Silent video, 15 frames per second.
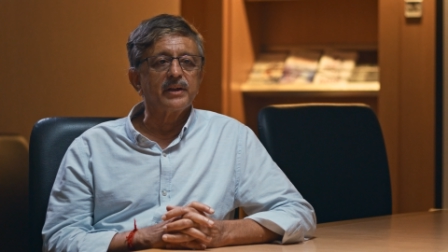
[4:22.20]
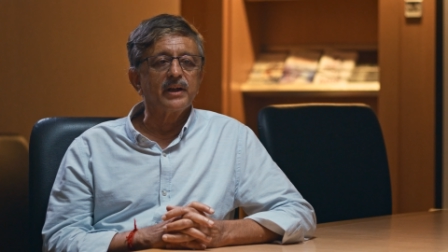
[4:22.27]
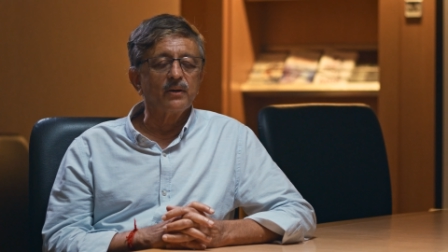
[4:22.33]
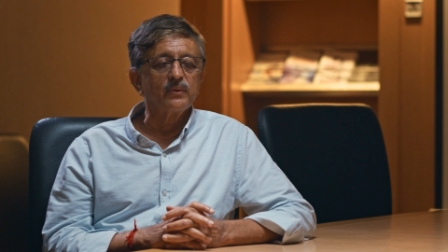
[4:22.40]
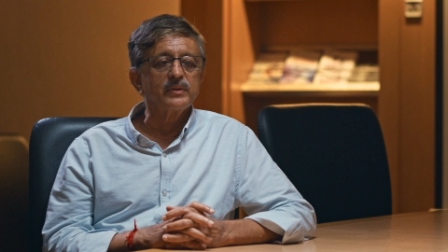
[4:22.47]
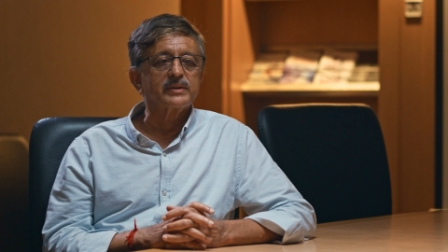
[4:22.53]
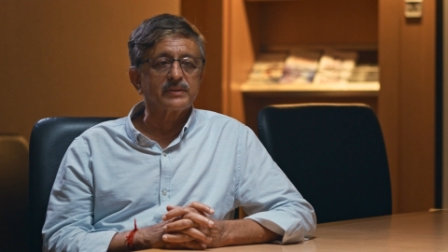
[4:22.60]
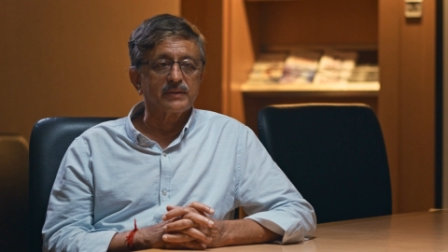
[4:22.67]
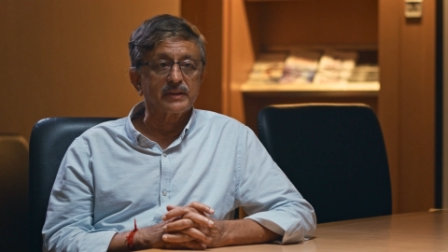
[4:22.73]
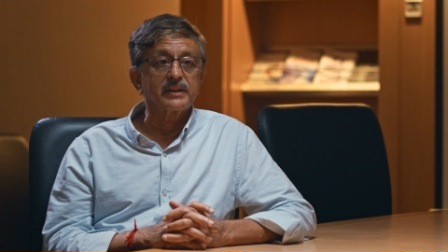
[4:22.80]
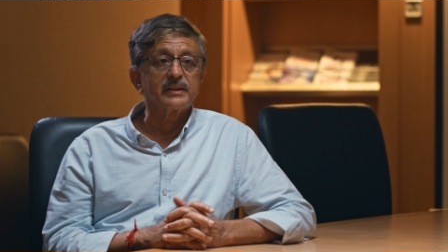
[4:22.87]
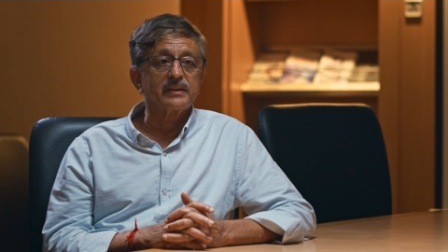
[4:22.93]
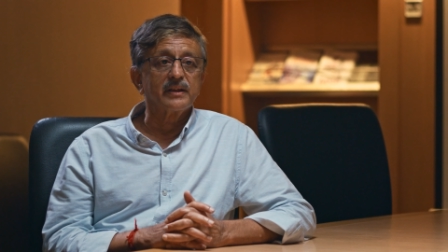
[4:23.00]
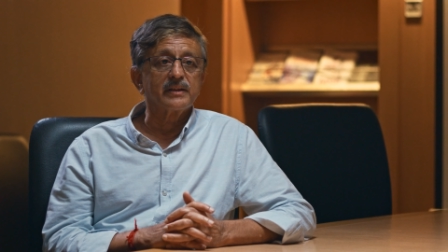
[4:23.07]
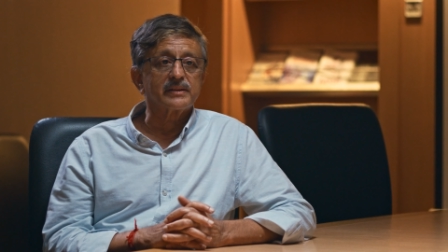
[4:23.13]
and now
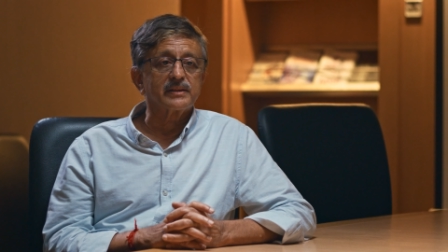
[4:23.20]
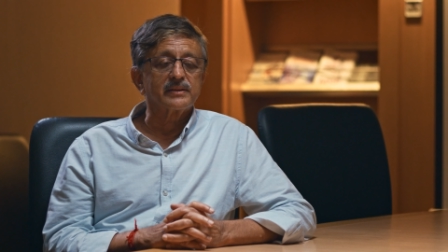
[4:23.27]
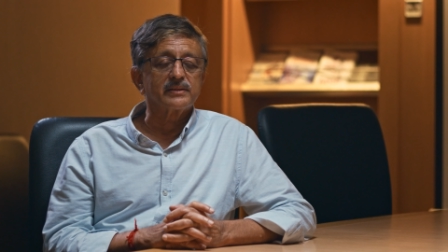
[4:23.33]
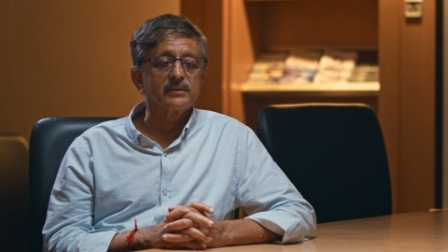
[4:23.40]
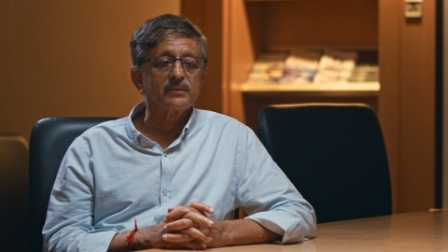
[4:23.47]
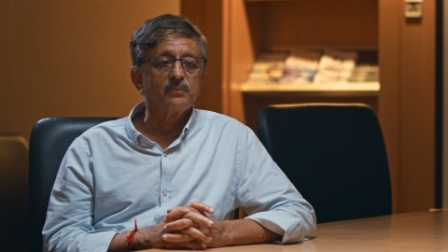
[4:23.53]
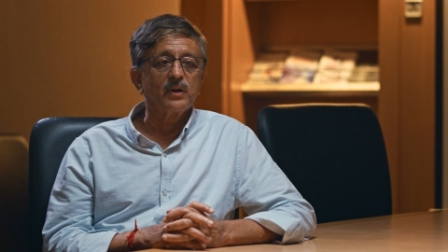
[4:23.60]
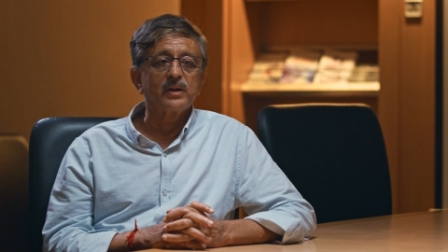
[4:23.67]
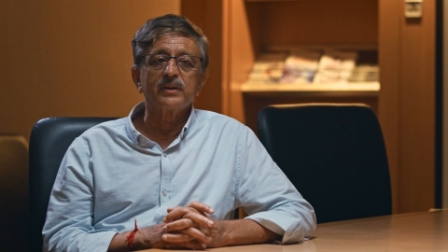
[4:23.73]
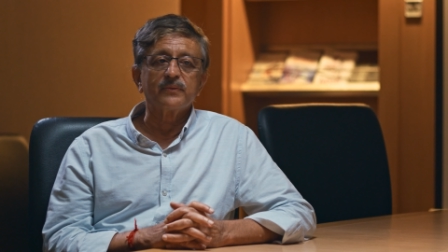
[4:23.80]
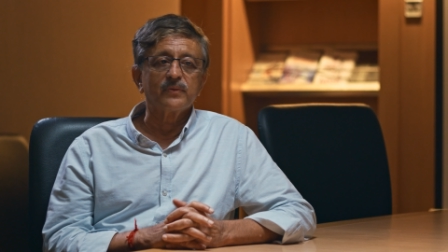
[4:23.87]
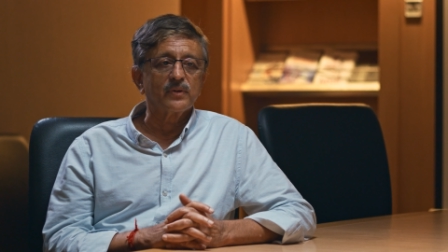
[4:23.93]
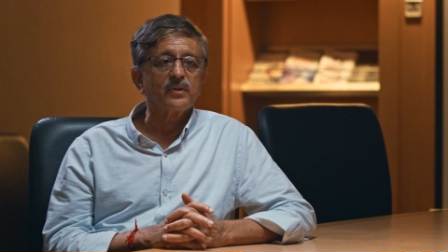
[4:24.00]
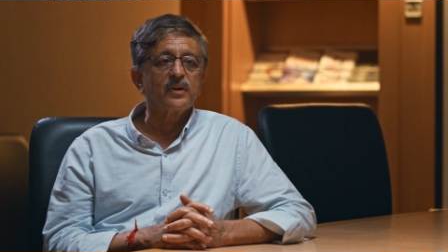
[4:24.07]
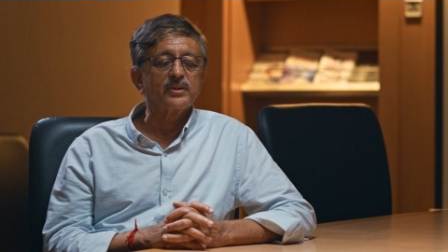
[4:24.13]
it's recognized as a
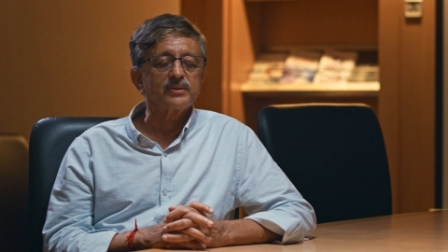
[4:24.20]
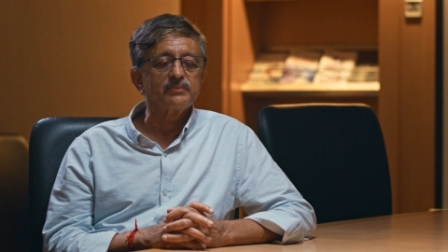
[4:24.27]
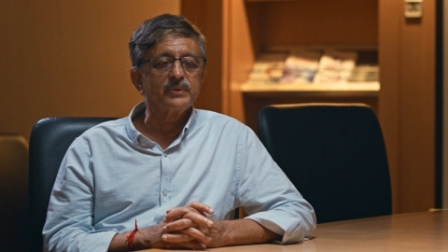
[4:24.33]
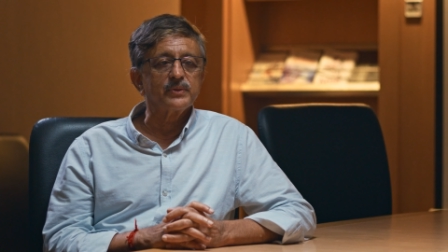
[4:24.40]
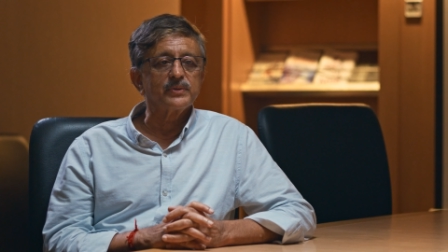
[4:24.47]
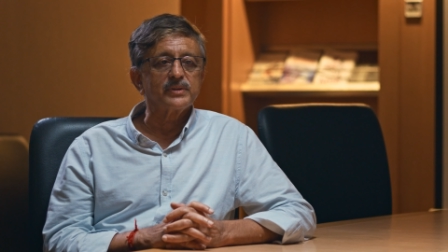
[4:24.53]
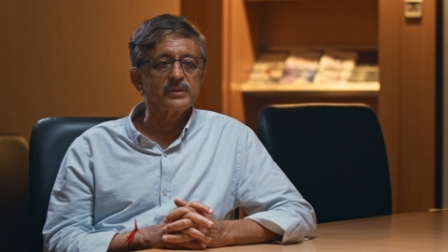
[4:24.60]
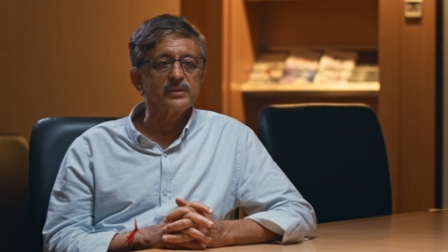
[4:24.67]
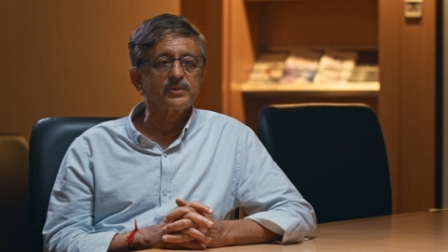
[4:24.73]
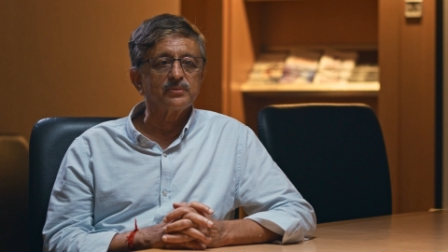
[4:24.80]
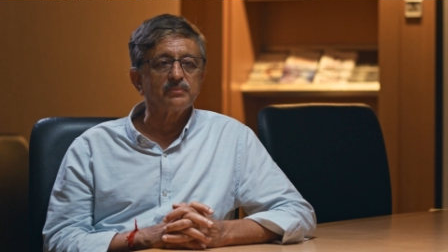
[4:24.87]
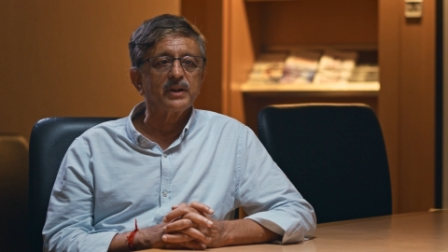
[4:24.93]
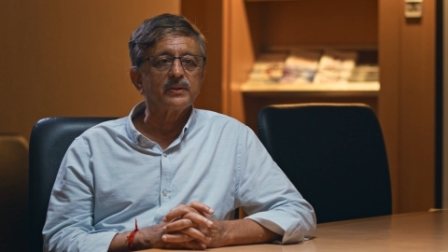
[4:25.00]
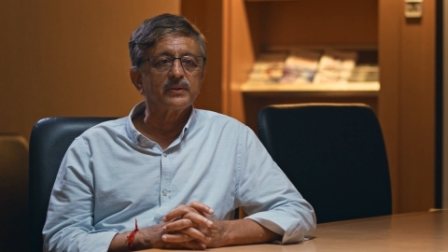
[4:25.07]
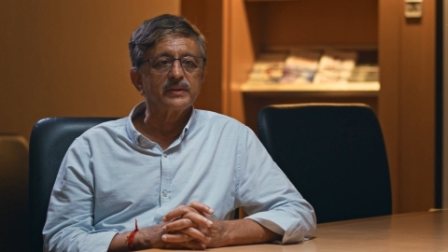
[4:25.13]
wonderful contribution to